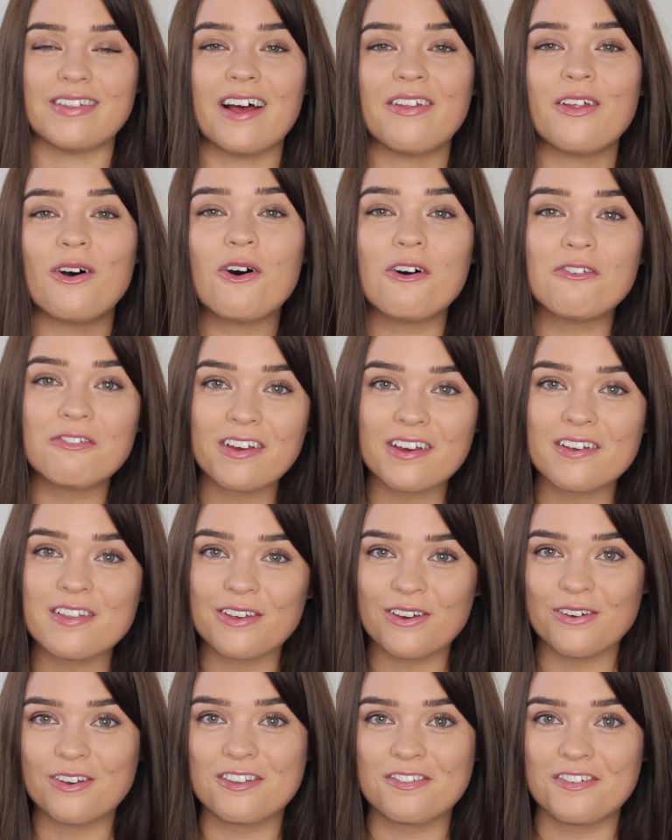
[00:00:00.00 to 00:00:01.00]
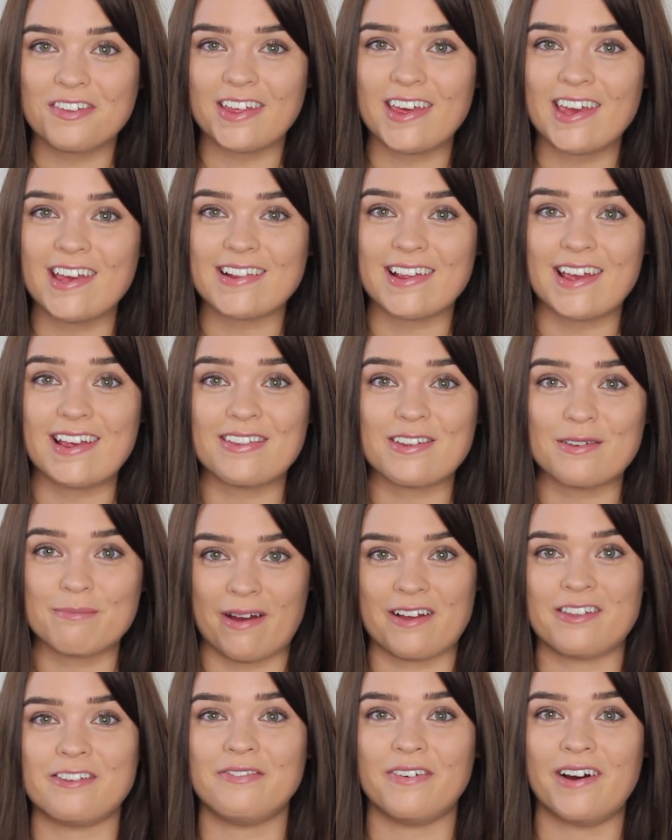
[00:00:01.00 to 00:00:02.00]
Now, the obvious use for these is to
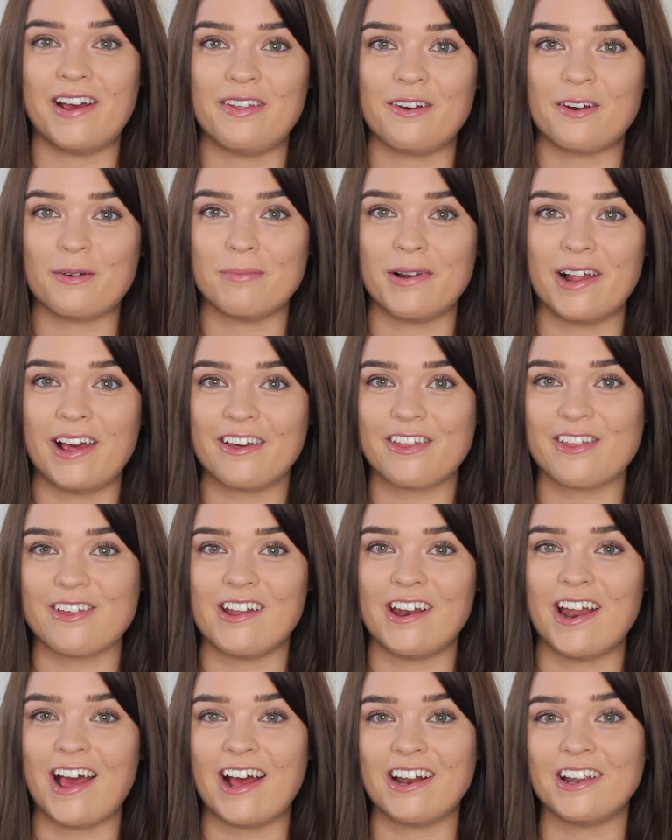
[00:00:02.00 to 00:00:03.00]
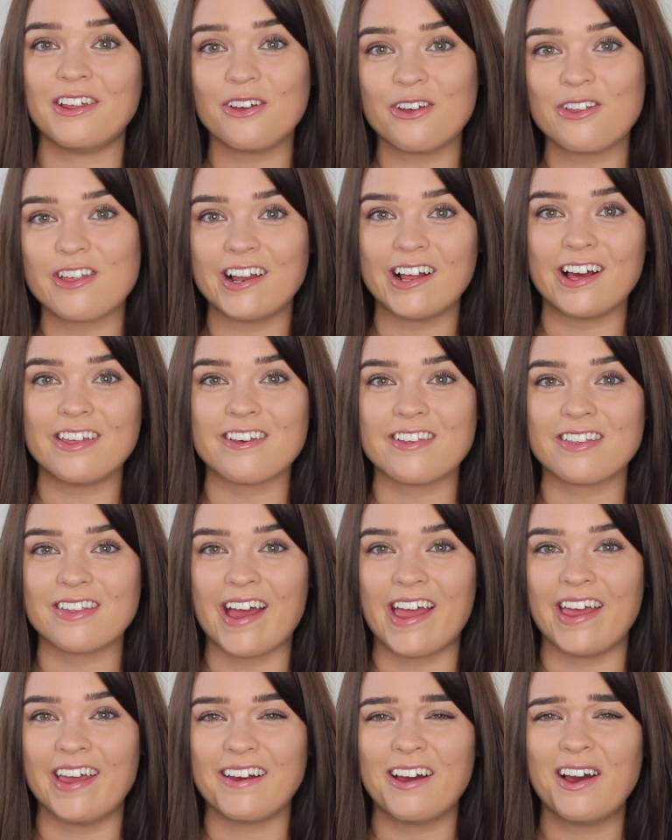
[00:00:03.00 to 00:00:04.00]
mattify the complexion, and usually I just
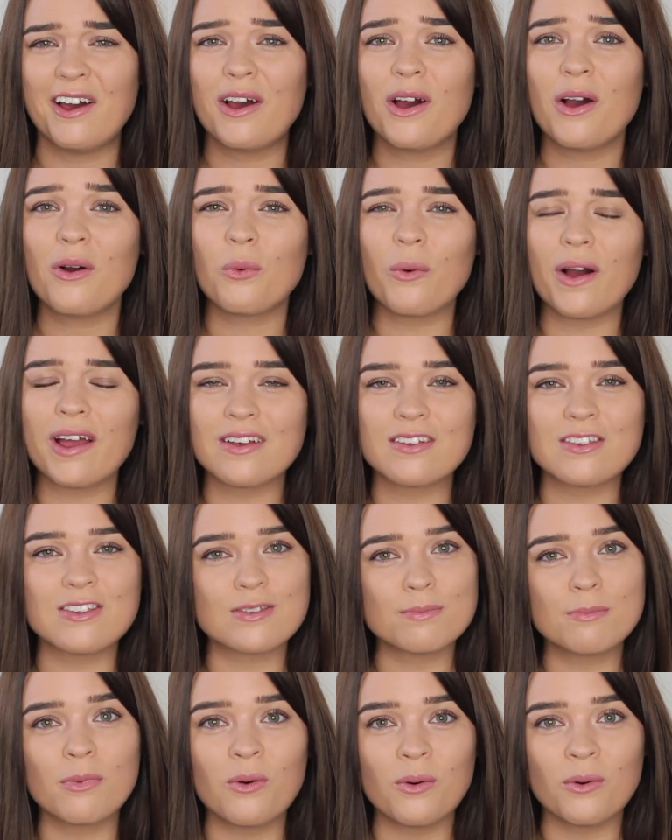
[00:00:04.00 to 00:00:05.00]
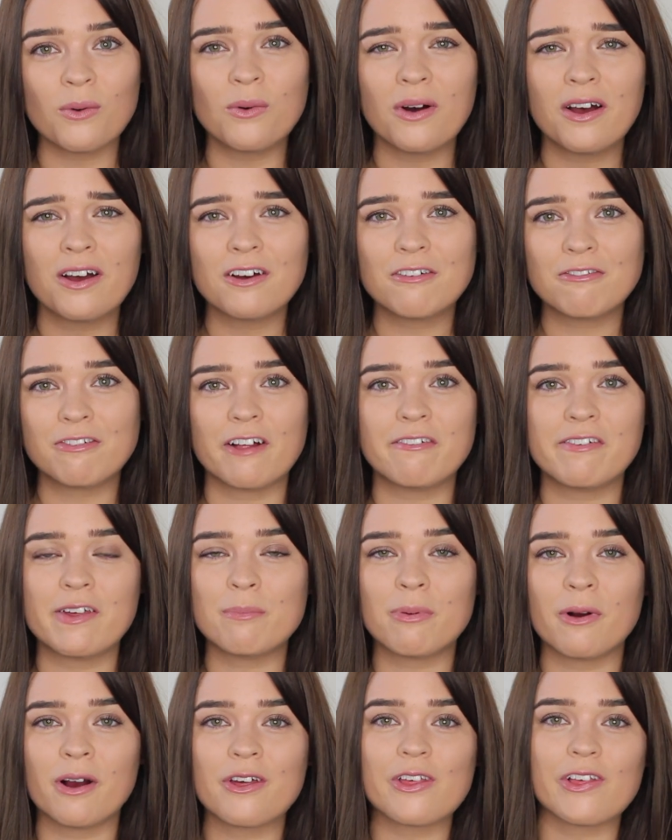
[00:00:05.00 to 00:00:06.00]
take quite a small fluffy
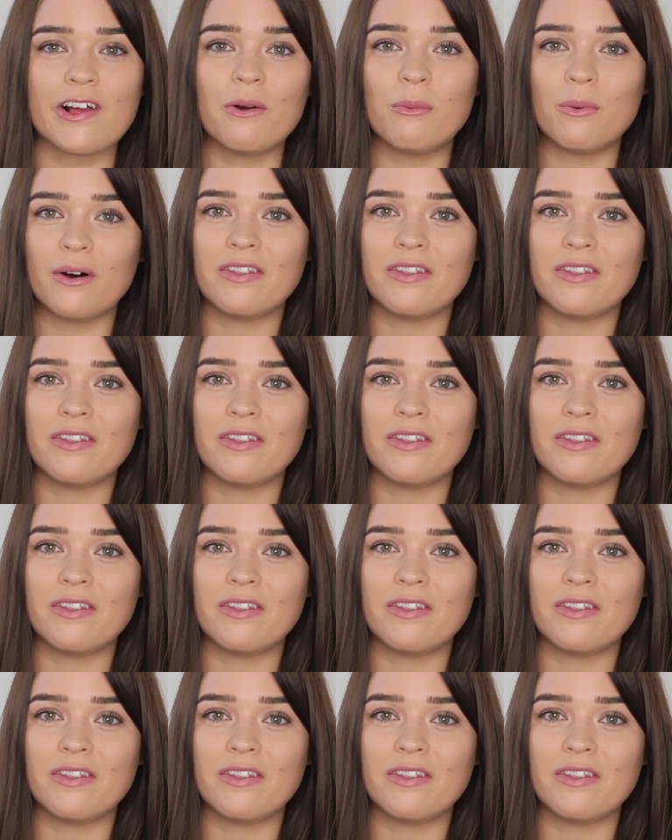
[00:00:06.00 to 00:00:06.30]
brush, like